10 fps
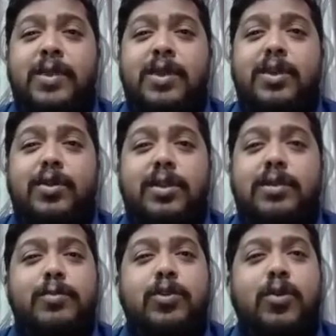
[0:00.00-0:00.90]
you're in the
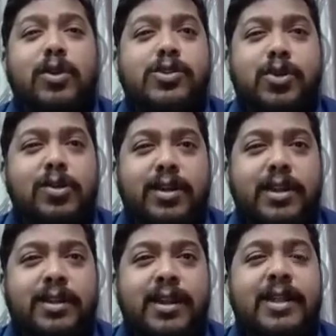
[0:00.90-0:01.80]
blue waters
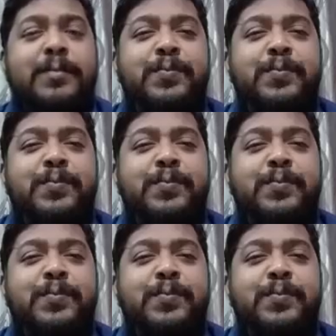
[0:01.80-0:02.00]
already, right?